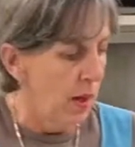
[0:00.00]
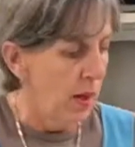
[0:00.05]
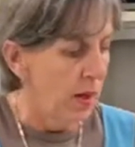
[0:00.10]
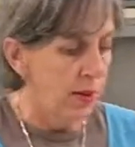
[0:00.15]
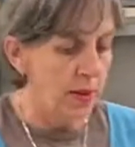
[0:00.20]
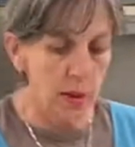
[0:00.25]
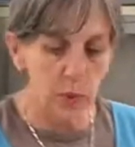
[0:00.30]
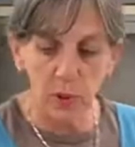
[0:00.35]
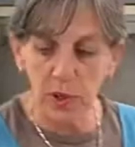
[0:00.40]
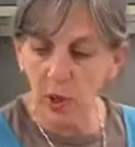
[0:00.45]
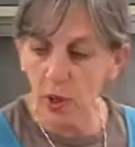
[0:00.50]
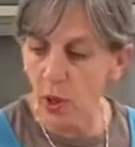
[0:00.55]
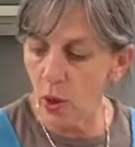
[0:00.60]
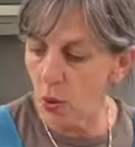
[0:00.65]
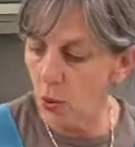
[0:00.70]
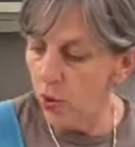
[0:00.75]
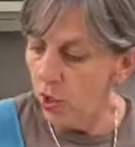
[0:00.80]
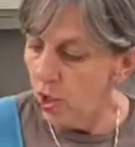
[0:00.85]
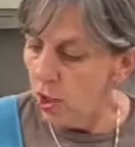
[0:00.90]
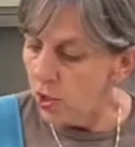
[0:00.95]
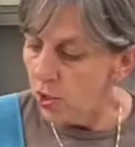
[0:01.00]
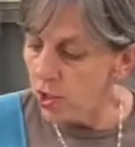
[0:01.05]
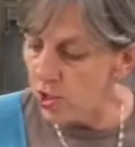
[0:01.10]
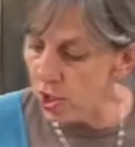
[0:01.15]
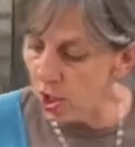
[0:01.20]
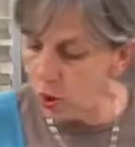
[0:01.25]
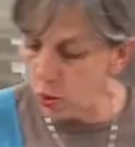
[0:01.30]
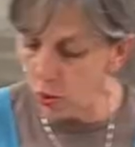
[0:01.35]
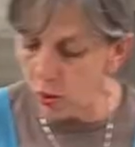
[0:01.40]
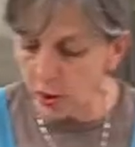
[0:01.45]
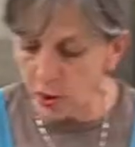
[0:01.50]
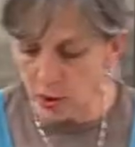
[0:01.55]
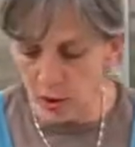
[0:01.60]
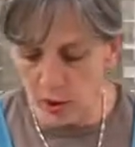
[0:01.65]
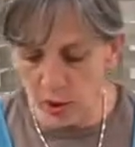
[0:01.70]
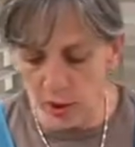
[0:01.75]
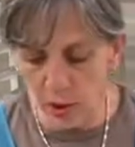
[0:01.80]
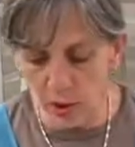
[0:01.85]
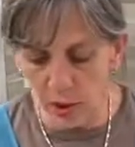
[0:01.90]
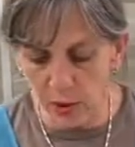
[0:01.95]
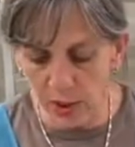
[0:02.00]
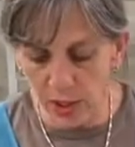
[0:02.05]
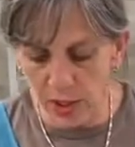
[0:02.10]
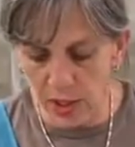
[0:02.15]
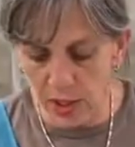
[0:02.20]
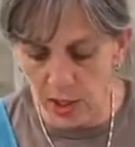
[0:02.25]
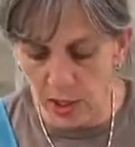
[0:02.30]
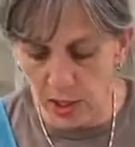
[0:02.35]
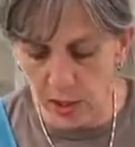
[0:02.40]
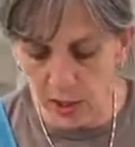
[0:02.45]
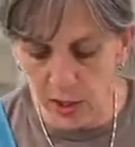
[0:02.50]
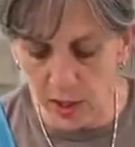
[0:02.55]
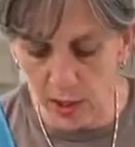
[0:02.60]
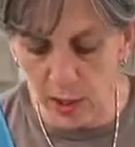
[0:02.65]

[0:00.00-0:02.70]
There we go. So you don't need to get